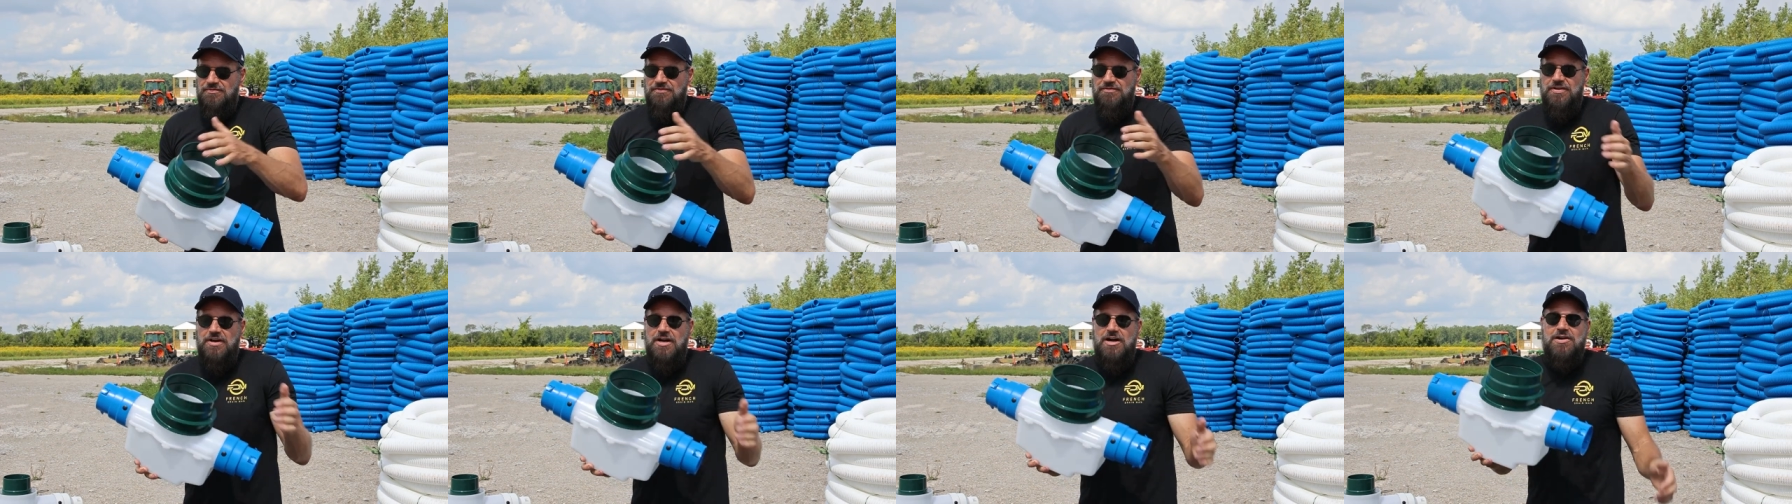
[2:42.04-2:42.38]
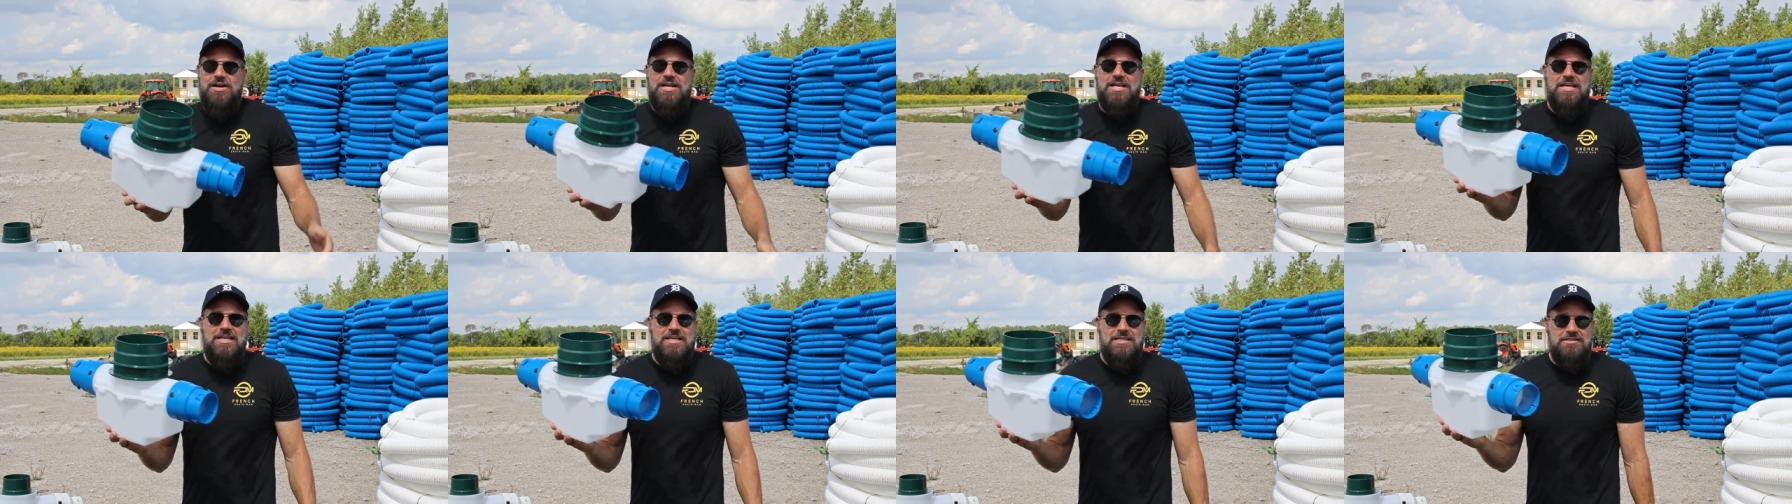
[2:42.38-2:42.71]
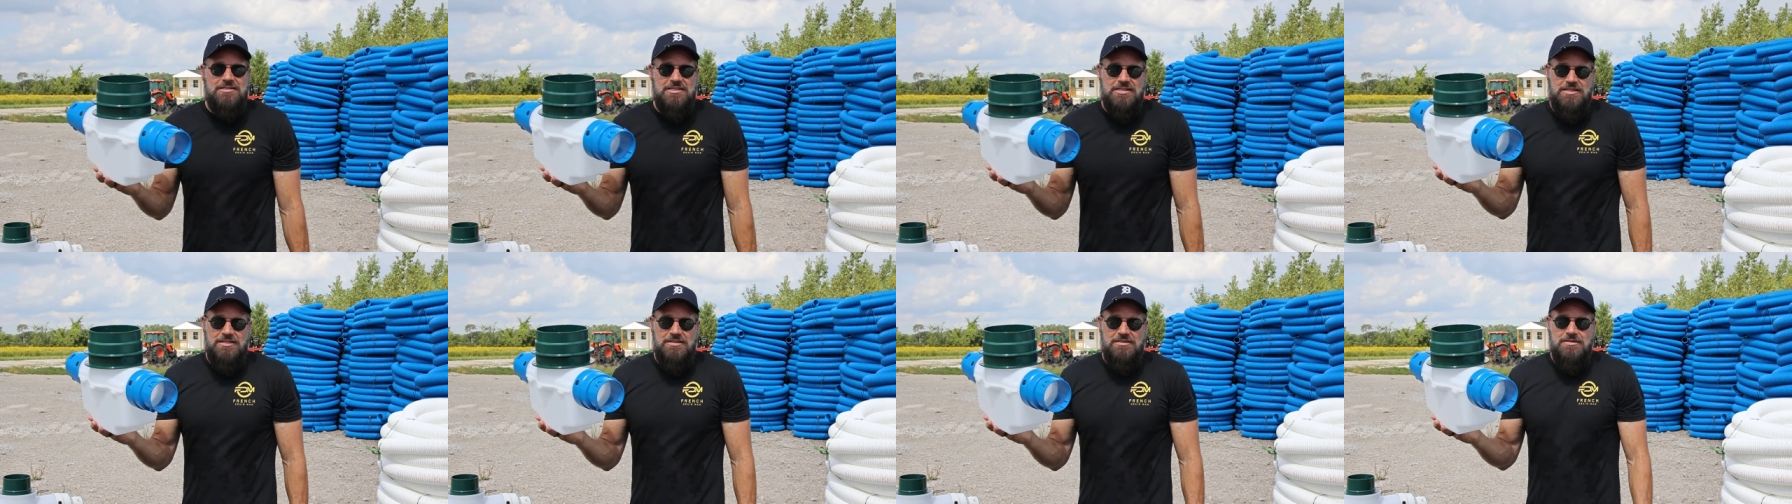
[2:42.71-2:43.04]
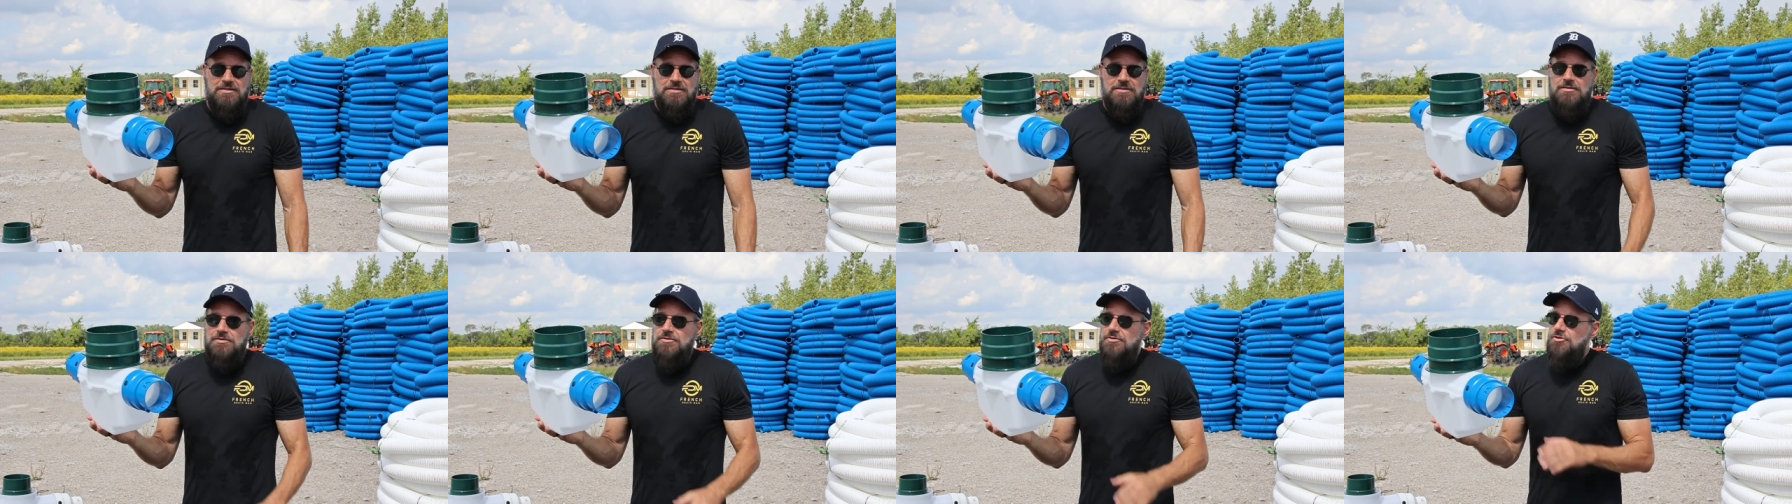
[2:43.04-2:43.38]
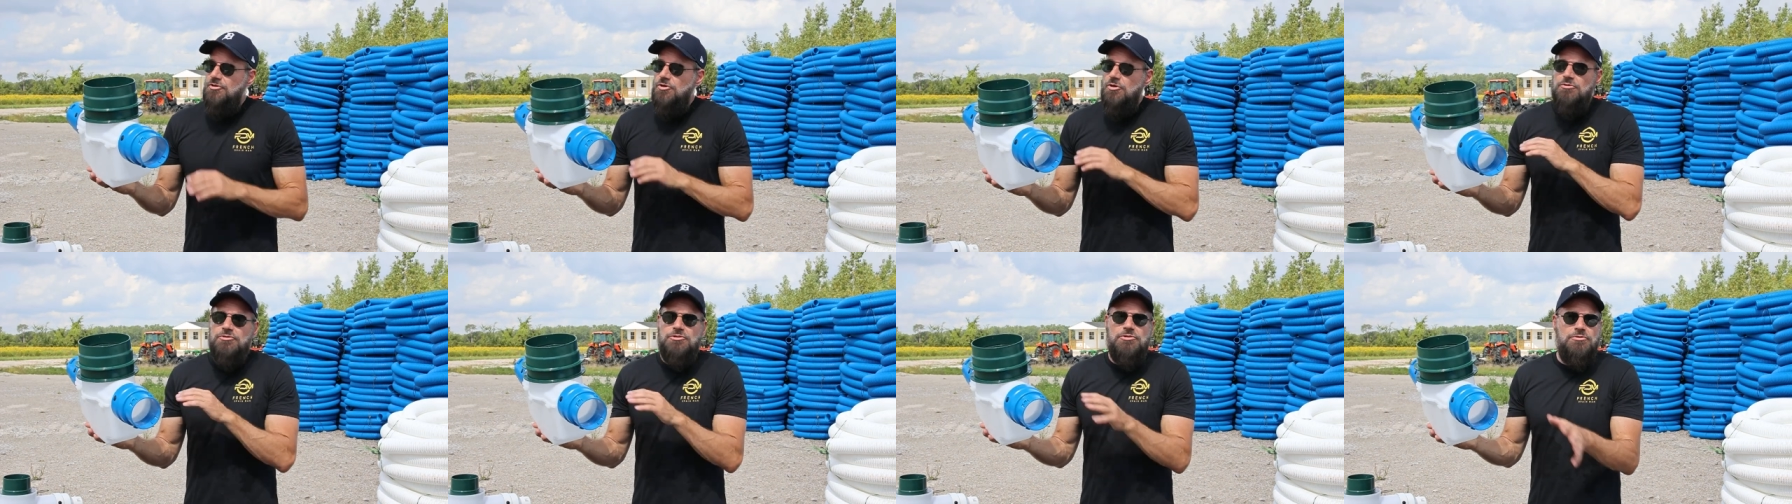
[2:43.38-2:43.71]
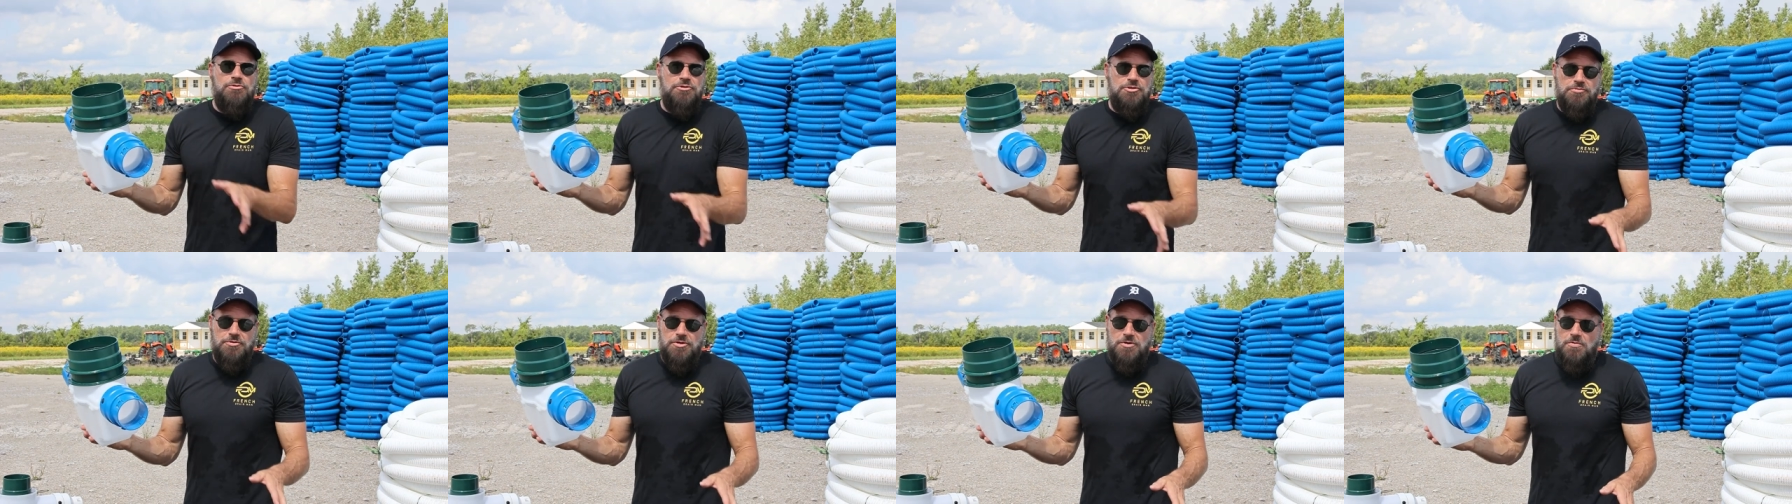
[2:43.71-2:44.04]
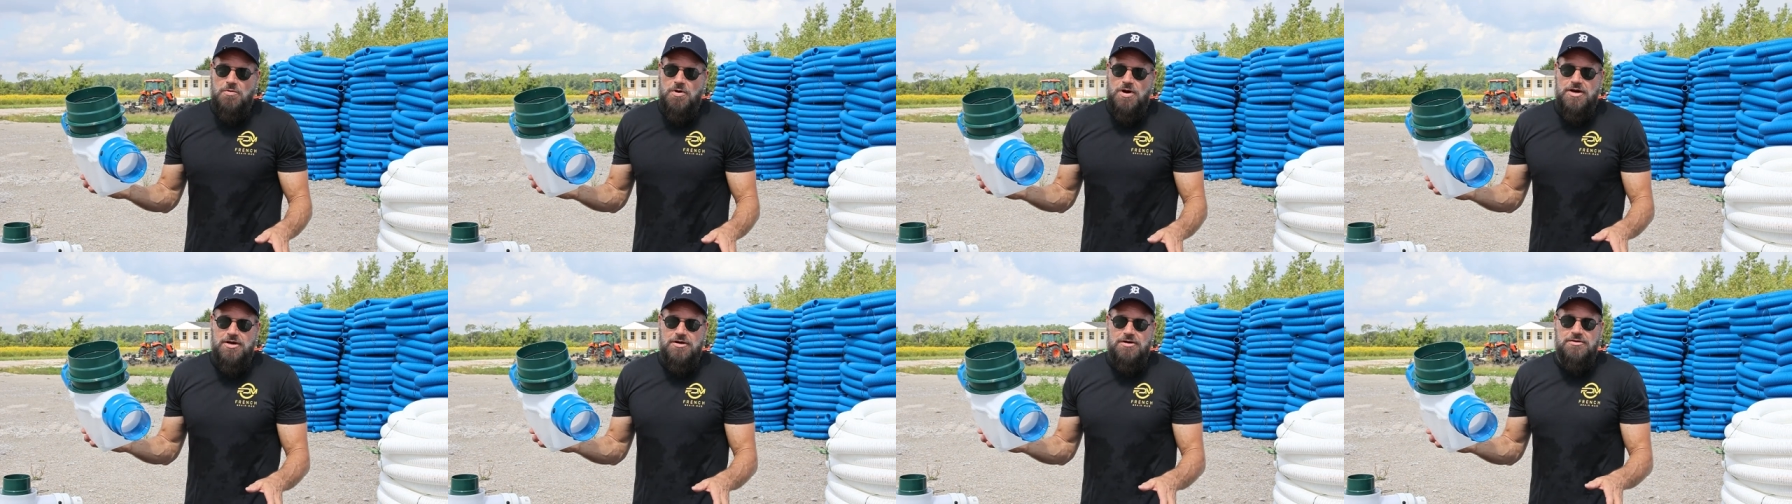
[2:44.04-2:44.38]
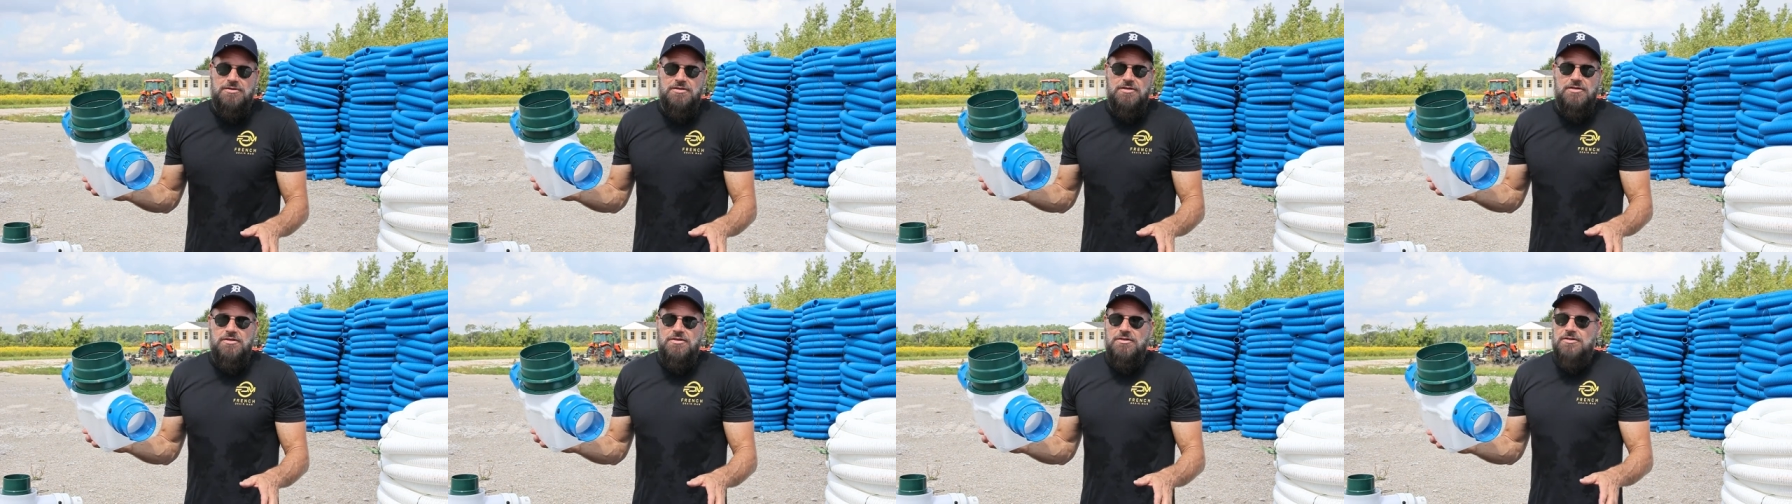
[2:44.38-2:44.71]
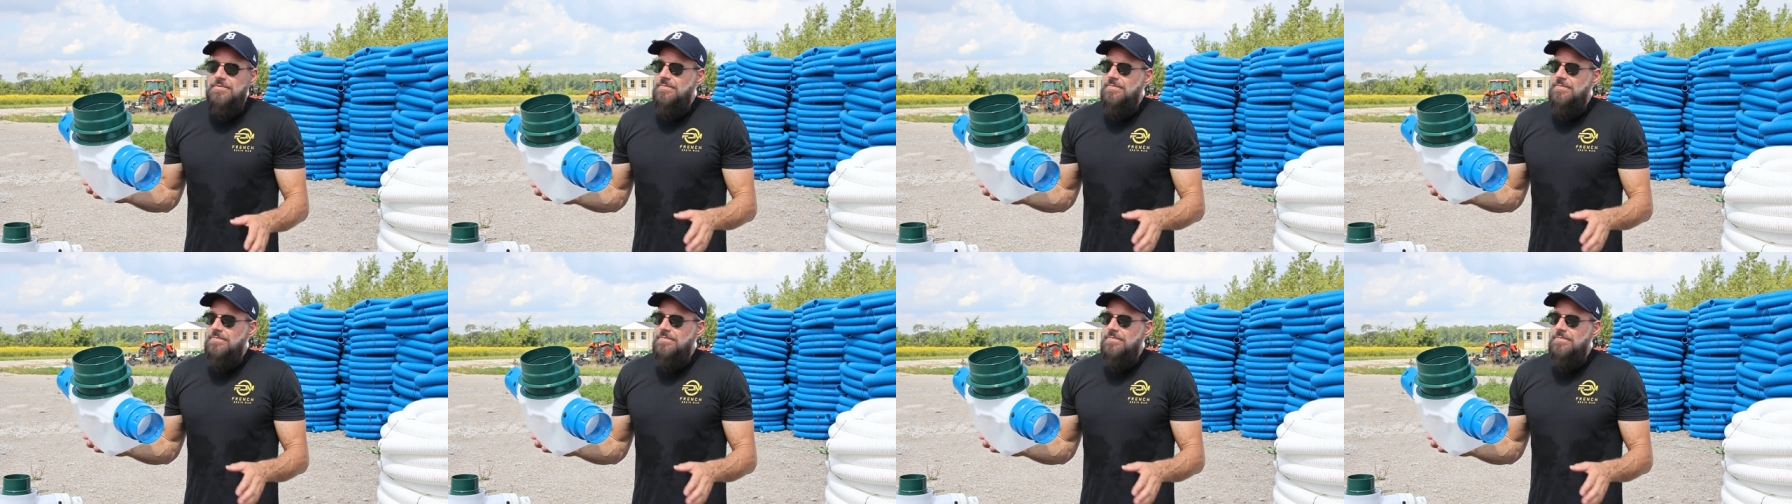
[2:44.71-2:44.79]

Very easy. No tools required.